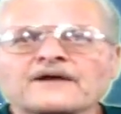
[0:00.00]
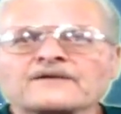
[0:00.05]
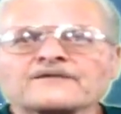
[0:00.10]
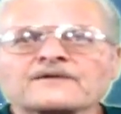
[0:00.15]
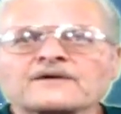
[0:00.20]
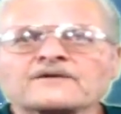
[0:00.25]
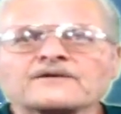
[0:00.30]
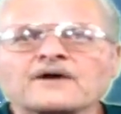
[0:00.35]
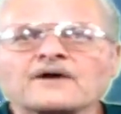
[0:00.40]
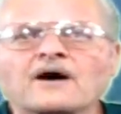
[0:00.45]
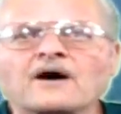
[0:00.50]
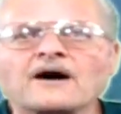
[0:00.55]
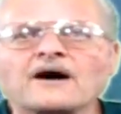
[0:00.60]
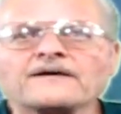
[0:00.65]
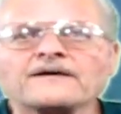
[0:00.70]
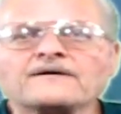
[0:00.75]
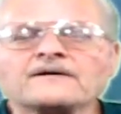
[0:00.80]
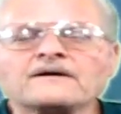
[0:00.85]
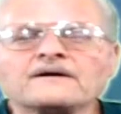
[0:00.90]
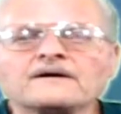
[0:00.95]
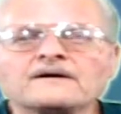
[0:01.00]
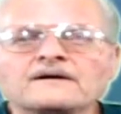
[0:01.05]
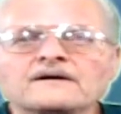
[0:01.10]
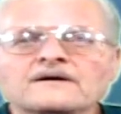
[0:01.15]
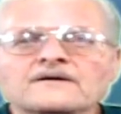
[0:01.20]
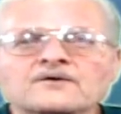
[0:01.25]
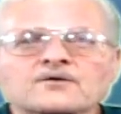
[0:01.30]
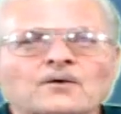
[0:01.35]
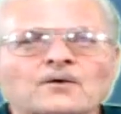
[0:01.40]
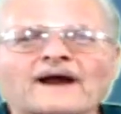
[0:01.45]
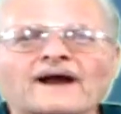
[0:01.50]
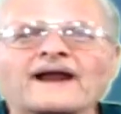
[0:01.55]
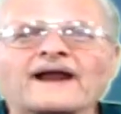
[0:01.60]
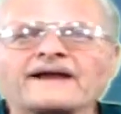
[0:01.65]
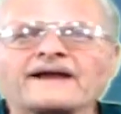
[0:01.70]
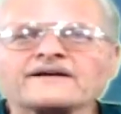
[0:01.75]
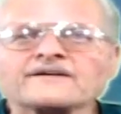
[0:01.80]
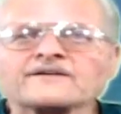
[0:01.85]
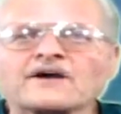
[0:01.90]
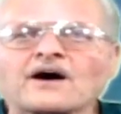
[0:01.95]
dawn, twilight
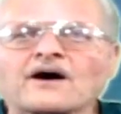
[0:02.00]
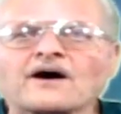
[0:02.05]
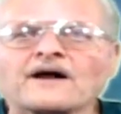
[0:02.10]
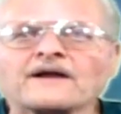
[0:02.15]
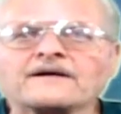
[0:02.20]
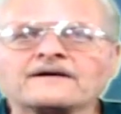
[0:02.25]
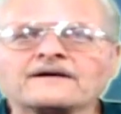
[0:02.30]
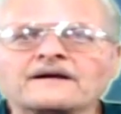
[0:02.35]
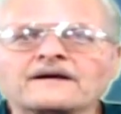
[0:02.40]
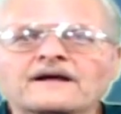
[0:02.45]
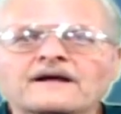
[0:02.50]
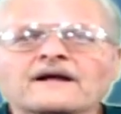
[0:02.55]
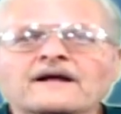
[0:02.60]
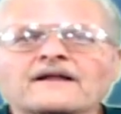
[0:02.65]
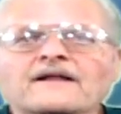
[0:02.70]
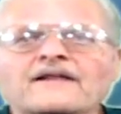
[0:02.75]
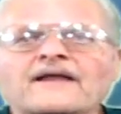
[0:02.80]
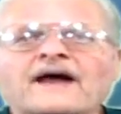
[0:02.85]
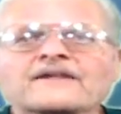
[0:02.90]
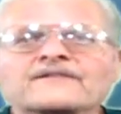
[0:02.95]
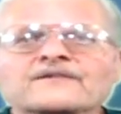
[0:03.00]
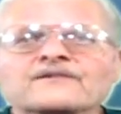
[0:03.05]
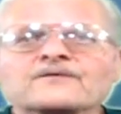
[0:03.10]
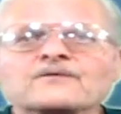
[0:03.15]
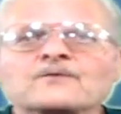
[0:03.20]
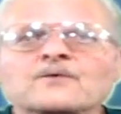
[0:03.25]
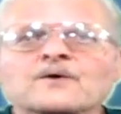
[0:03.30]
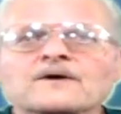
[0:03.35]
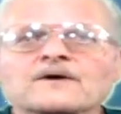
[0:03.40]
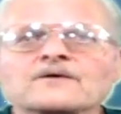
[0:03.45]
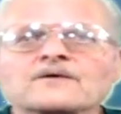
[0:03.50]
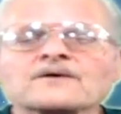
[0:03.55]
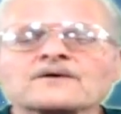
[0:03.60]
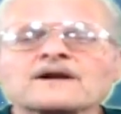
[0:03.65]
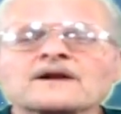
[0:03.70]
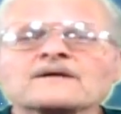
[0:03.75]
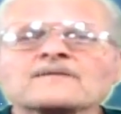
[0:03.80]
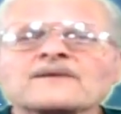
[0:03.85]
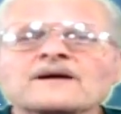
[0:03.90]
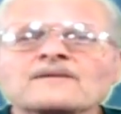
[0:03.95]
and dawn. That's where they're a
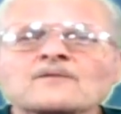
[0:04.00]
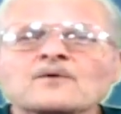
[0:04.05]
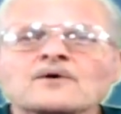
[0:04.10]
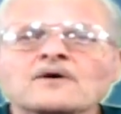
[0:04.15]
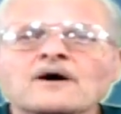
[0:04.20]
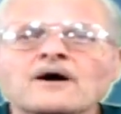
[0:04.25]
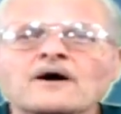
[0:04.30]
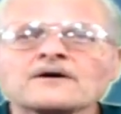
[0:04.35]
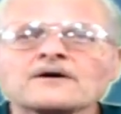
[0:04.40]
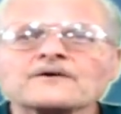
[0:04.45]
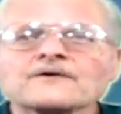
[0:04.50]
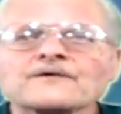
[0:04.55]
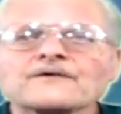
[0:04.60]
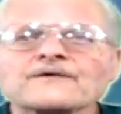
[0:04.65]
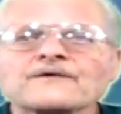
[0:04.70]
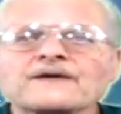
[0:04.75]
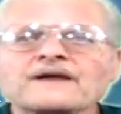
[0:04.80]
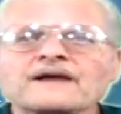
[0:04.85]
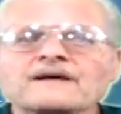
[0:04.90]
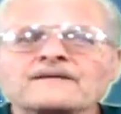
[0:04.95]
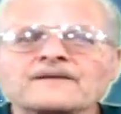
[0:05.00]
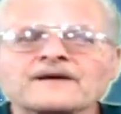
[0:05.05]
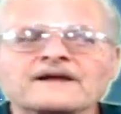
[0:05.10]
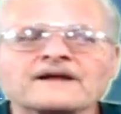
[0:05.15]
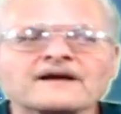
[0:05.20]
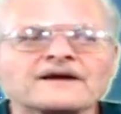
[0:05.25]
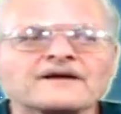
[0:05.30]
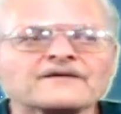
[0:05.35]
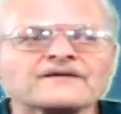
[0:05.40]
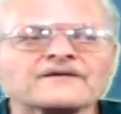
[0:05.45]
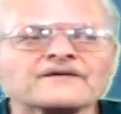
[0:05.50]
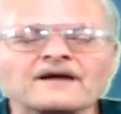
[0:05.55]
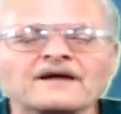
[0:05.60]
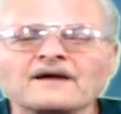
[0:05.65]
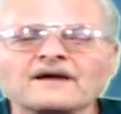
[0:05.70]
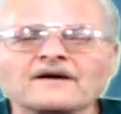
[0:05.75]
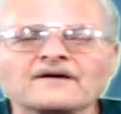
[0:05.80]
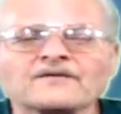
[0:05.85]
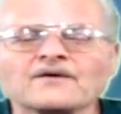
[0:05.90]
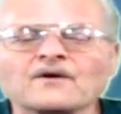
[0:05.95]
little bit more harder to see because
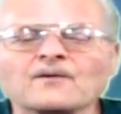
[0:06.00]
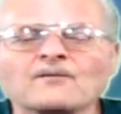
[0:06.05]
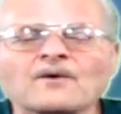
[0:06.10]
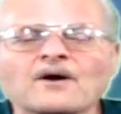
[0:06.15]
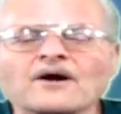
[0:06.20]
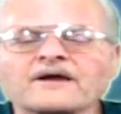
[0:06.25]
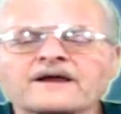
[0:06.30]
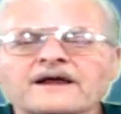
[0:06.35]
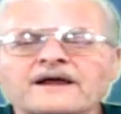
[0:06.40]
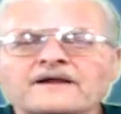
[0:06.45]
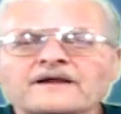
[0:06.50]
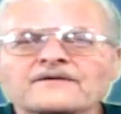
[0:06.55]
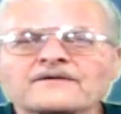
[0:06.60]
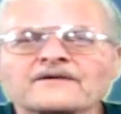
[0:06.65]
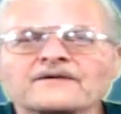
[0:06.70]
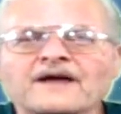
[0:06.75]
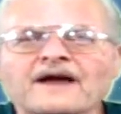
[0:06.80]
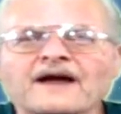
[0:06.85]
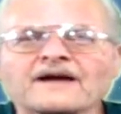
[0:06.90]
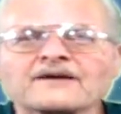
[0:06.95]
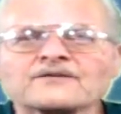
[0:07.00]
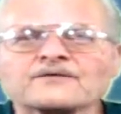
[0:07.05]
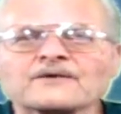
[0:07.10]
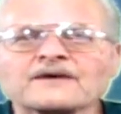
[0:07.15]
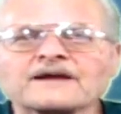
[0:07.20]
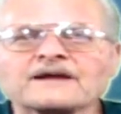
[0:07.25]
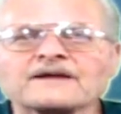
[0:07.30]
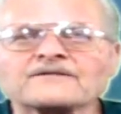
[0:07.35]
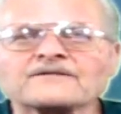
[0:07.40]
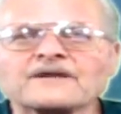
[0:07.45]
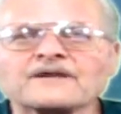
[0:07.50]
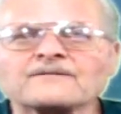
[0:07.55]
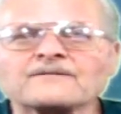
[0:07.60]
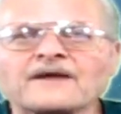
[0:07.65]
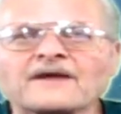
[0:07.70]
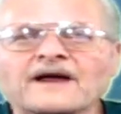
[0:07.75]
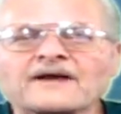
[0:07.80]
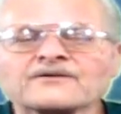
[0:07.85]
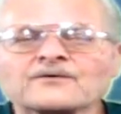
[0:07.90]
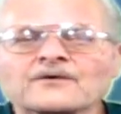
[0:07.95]
their markings actually give them
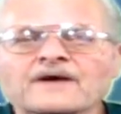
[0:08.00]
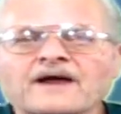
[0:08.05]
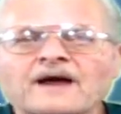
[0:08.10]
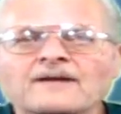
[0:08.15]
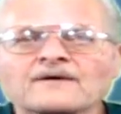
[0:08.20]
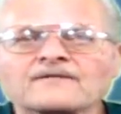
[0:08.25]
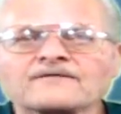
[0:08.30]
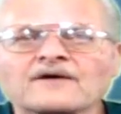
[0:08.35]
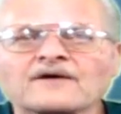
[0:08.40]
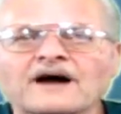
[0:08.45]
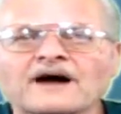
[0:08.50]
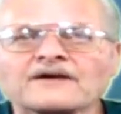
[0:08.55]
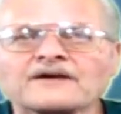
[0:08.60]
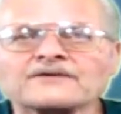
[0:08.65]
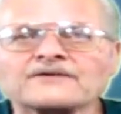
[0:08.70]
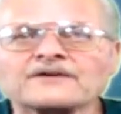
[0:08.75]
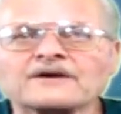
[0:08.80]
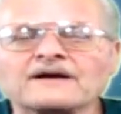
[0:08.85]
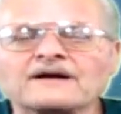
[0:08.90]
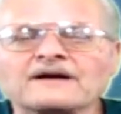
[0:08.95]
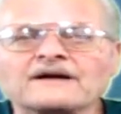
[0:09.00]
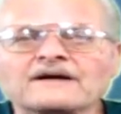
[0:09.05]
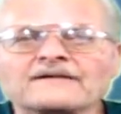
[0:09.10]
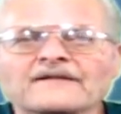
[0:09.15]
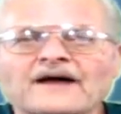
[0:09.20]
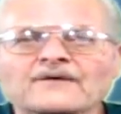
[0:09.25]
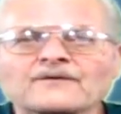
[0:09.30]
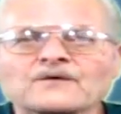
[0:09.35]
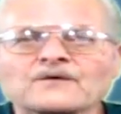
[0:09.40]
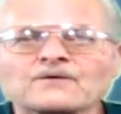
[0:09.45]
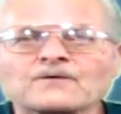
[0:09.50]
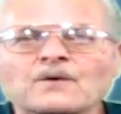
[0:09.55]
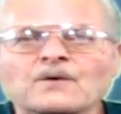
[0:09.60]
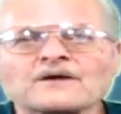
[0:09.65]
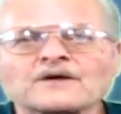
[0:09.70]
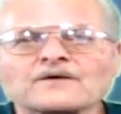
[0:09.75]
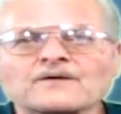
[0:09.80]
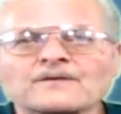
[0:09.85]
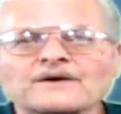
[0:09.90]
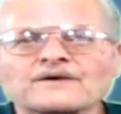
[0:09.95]
natural camouflage. That was one of
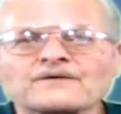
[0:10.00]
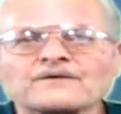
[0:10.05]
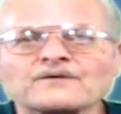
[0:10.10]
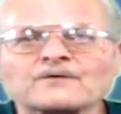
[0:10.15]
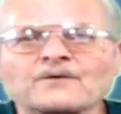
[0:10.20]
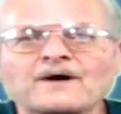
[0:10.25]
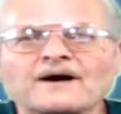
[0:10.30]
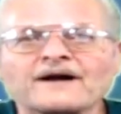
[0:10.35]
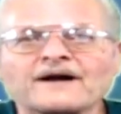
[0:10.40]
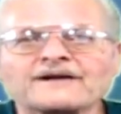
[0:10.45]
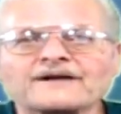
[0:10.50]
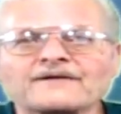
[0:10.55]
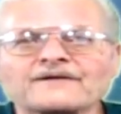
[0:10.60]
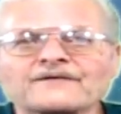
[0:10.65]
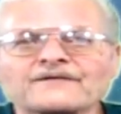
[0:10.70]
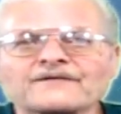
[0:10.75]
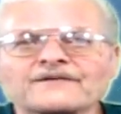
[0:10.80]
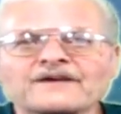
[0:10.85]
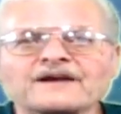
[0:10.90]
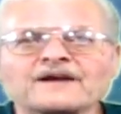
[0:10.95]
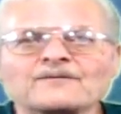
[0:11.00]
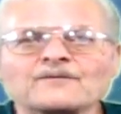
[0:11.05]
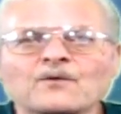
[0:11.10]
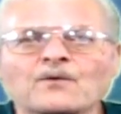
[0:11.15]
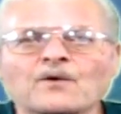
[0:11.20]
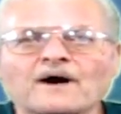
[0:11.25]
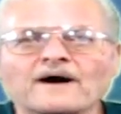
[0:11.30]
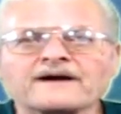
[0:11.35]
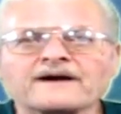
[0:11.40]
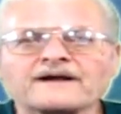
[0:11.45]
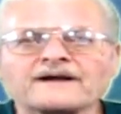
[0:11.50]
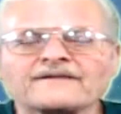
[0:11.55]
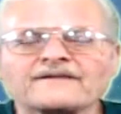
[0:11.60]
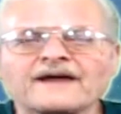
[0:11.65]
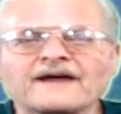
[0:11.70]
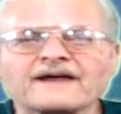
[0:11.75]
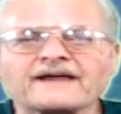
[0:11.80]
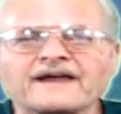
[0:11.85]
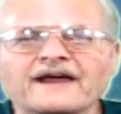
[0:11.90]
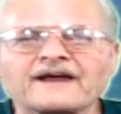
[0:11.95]
the reasons why I didn't see them walking in
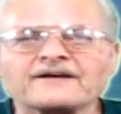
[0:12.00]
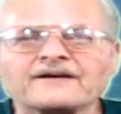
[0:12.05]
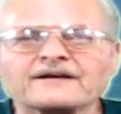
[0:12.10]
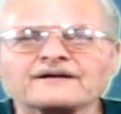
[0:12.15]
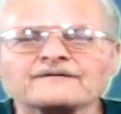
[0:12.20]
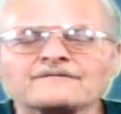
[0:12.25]
that canyon,